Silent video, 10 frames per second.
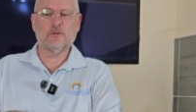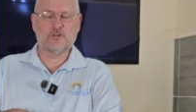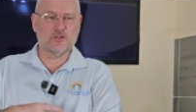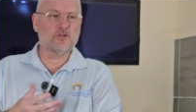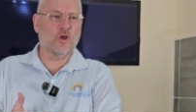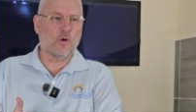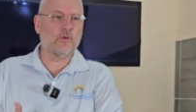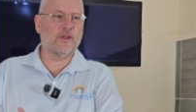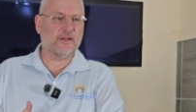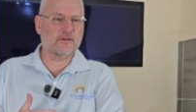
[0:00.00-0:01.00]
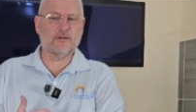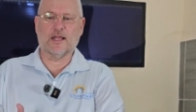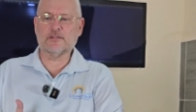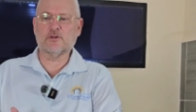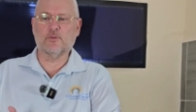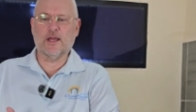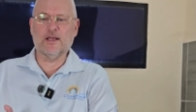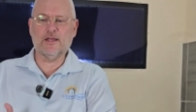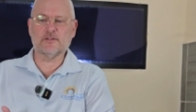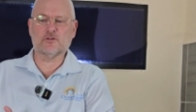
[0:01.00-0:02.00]
just know that that's the way
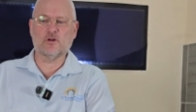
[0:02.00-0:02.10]
it is.